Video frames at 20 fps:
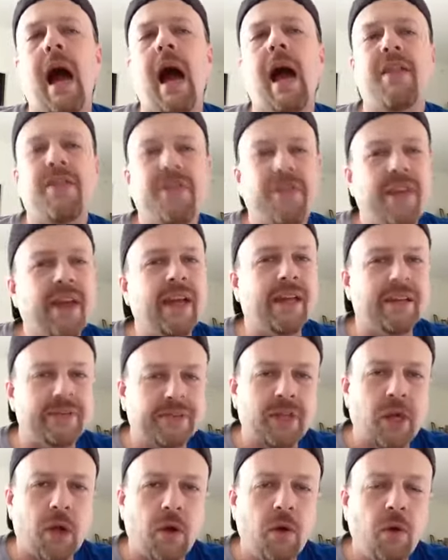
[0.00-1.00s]
I think
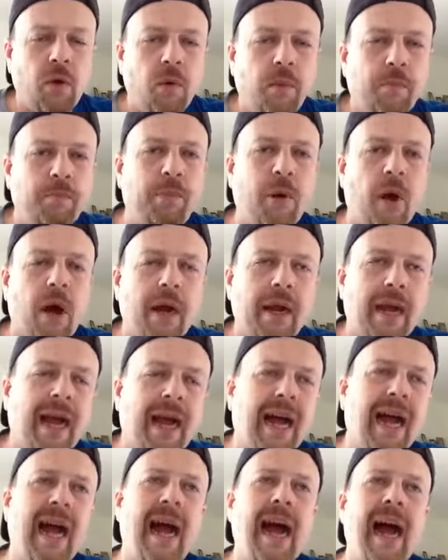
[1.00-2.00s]
so, but
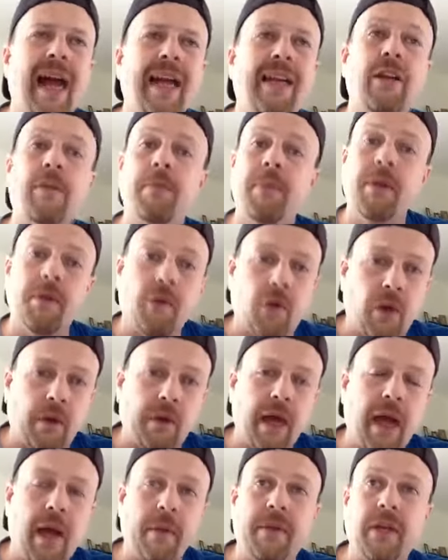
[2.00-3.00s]
I could be wrong
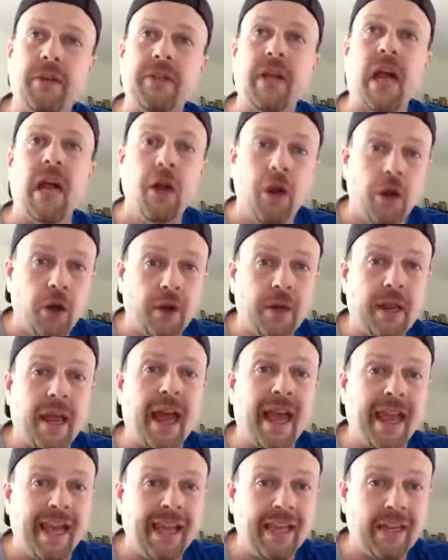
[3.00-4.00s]
because I heard that
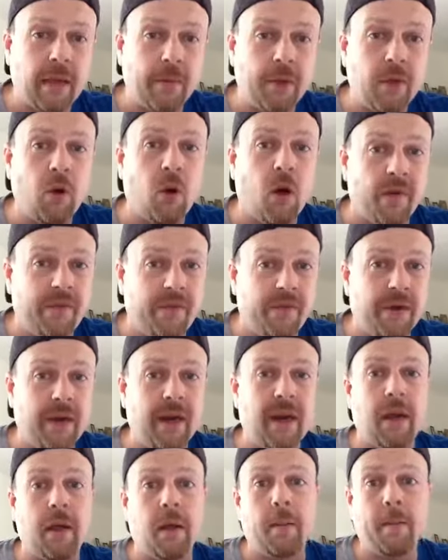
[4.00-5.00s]
AEW offered
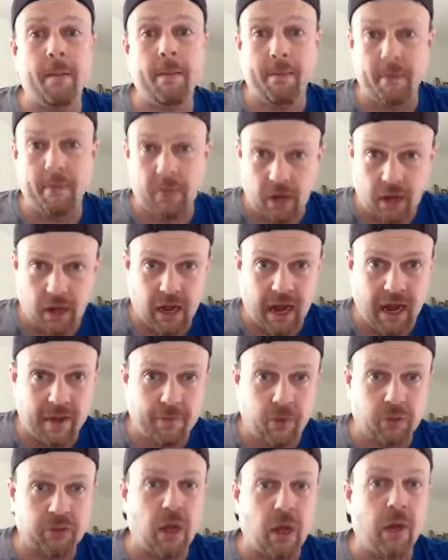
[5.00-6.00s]

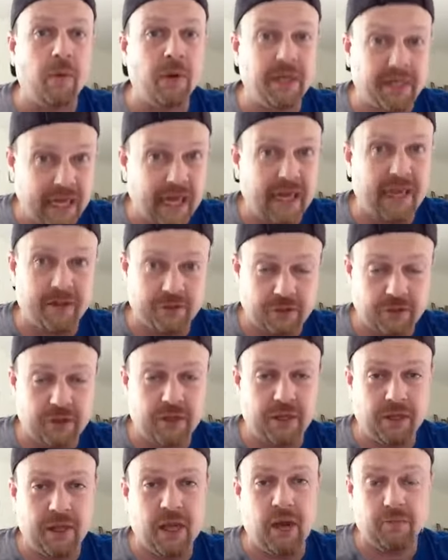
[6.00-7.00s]
Ambrose a
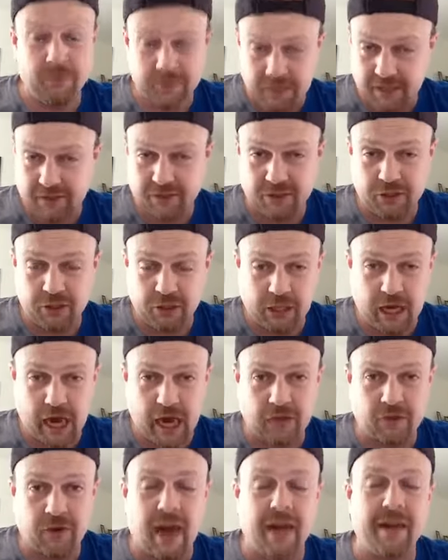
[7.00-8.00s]
ridiculously good
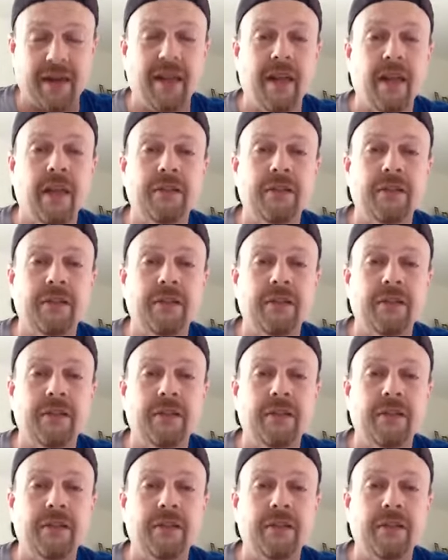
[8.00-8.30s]
contract.